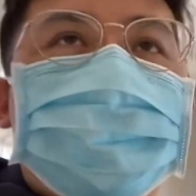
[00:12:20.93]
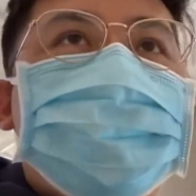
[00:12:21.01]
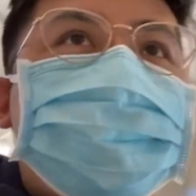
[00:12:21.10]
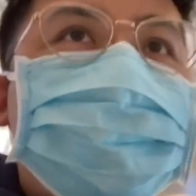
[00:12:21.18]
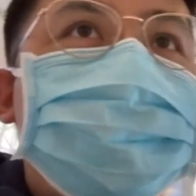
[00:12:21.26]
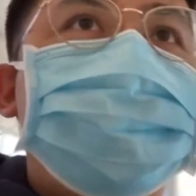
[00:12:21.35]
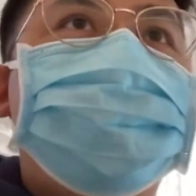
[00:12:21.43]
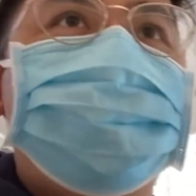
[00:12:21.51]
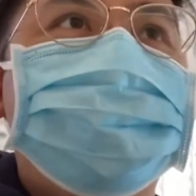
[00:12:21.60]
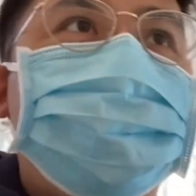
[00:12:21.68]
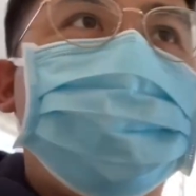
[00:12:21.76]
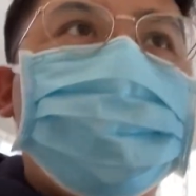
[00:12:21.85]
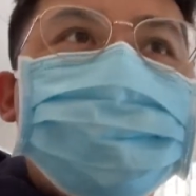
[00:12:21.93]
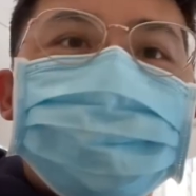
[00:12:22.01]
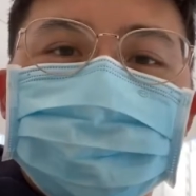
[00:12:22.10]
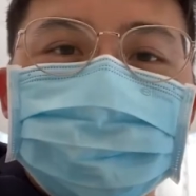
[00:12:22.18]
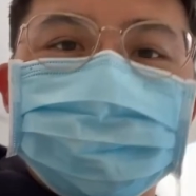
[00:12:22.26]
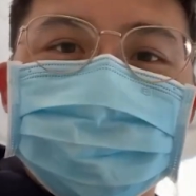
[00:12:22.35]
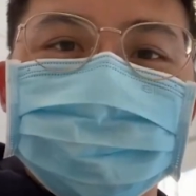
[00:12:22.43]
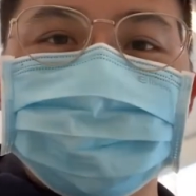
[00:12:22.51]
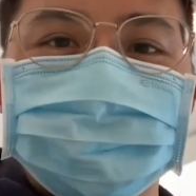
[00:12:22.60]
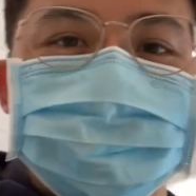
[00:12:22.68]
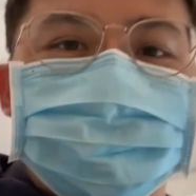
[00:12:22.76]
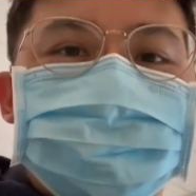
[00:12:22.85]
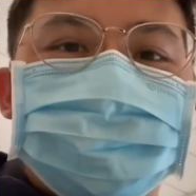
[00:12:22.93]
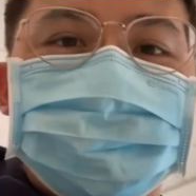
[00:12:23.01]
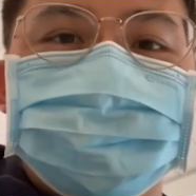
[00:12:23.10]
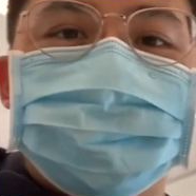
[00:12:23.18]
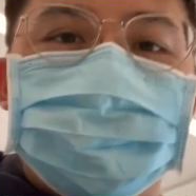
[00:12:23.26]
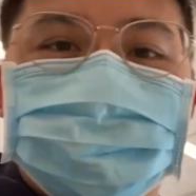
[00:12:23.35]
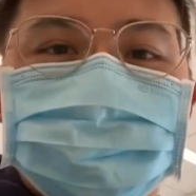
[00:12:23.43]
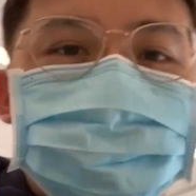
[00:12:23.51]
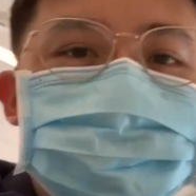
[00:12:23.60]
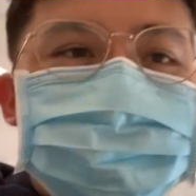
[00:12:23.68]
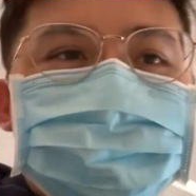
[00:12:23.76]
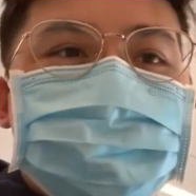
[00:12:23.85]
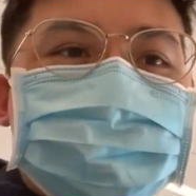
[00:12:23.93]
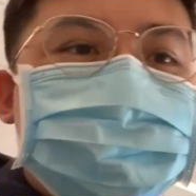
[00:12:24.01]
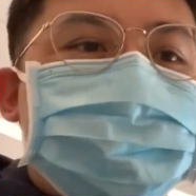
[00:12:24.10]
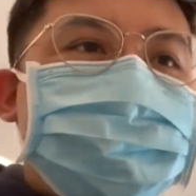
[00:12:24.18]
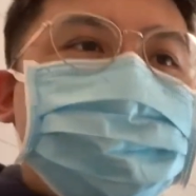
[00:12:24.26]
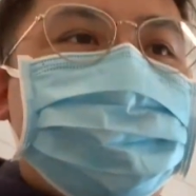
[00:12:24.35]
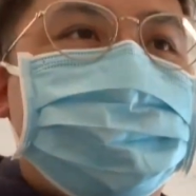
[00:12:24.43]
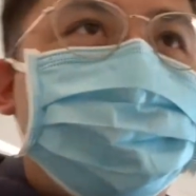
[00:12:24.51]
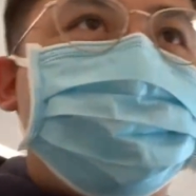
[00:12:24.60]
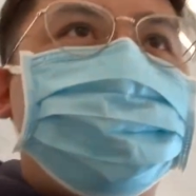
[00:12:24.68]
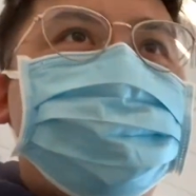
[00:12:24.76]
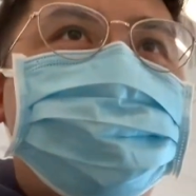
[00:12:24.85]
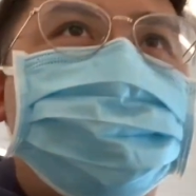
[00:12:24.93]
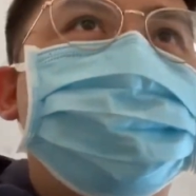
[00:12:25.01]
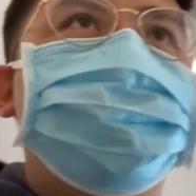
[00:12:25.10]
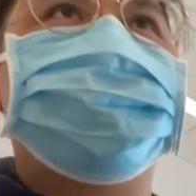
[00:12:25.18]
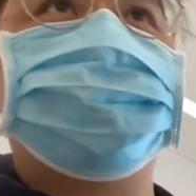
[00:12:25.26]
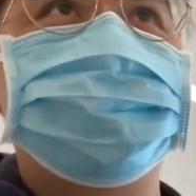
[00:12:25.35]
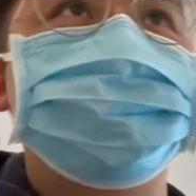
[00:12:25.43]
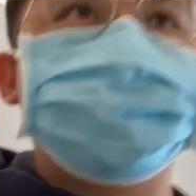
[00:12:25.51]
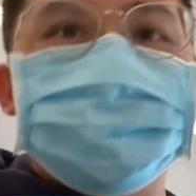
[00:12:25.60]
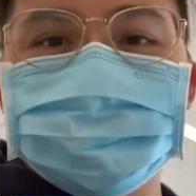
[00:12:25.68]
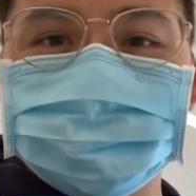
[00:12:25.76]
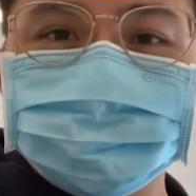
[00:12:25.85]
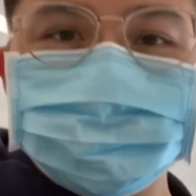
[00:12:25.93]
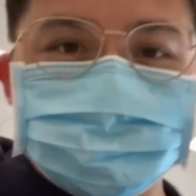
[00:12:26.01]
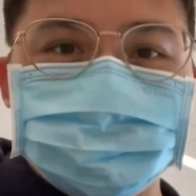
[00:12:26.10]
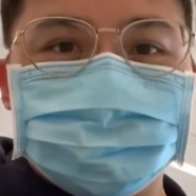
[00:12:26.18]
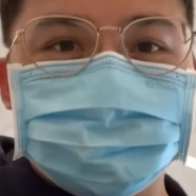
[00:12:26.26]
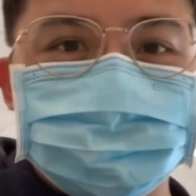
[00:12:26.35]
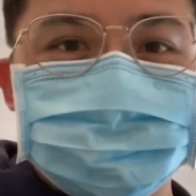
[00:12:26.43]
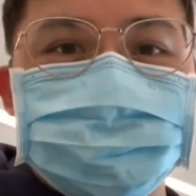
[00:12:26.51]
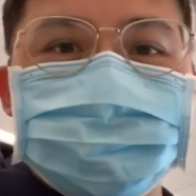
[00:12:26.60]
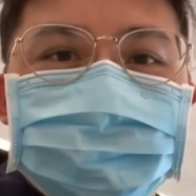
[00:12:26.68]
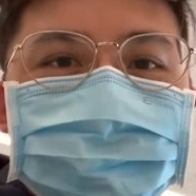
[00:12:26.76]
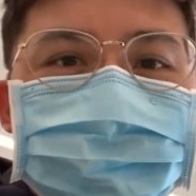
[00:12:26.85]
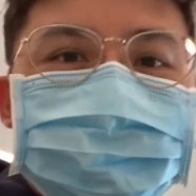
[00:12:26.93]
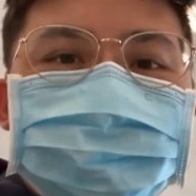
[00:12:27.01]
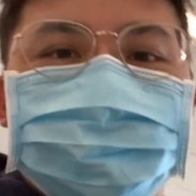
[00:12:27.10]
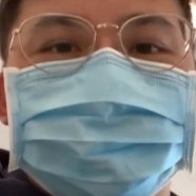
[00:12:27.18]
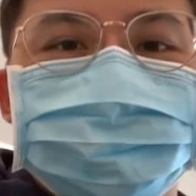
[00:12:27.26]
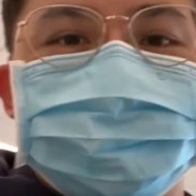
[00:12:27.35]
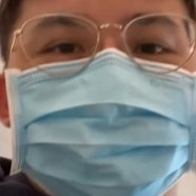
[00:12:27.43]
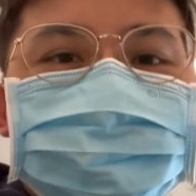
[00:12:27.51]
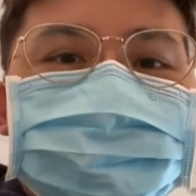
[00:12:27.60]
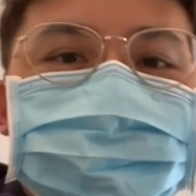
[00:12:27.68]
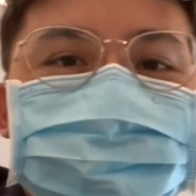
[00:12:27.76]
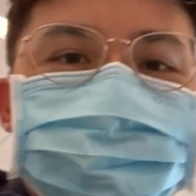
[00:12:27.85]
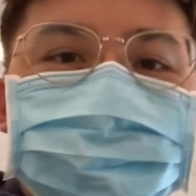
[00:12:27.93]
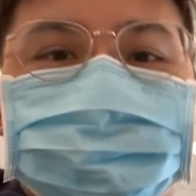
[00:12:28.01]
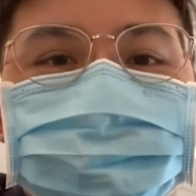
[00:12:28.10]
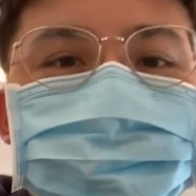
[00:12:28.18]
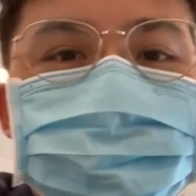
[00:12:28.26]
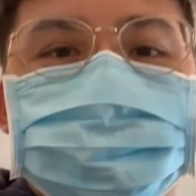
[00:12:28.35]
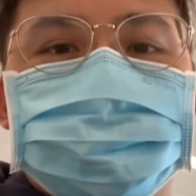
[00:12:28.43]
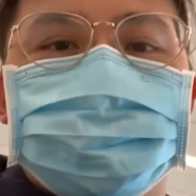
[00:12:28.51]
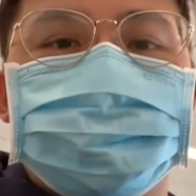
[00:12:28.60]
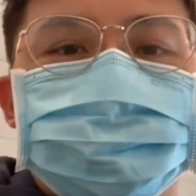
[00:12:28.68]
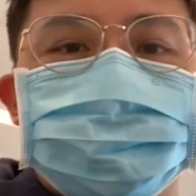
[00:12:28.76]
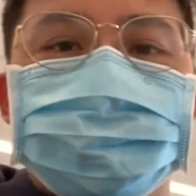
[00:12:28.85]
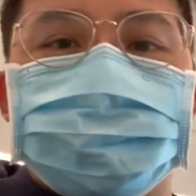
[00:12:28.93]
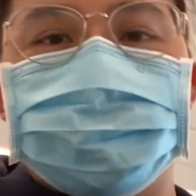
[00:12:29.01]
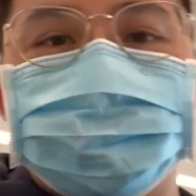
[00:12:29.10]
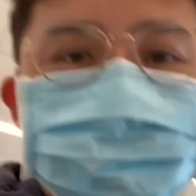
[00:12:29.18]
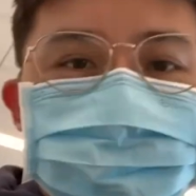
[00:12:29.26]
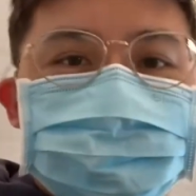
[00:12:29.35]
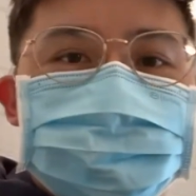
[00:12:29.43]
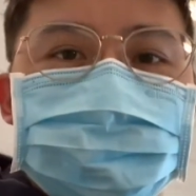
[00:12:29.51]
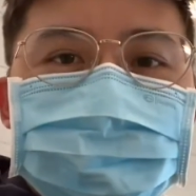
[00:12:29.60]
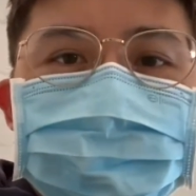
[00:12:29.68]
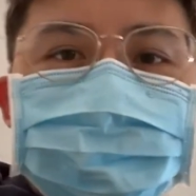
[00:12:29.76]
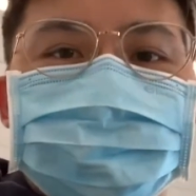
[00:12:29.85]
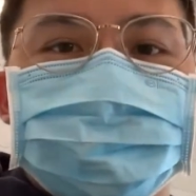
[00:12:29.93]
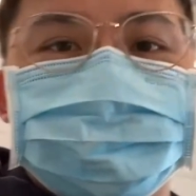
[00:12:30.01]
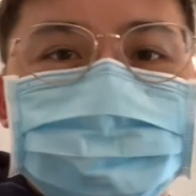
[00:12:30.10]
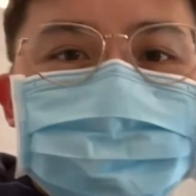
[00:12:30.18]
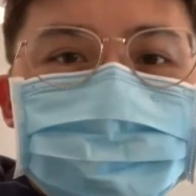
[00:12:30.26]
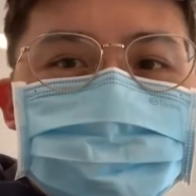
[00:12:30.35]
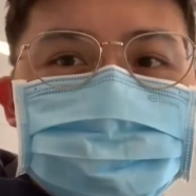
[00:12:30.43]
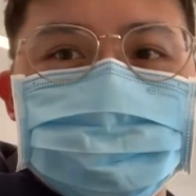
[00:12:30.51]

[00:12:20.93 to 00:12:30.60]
I have 40 minutes until my flight, so I'm running a little bit late. So I'm just gonna hurry up and get through pre-check and then be on my way.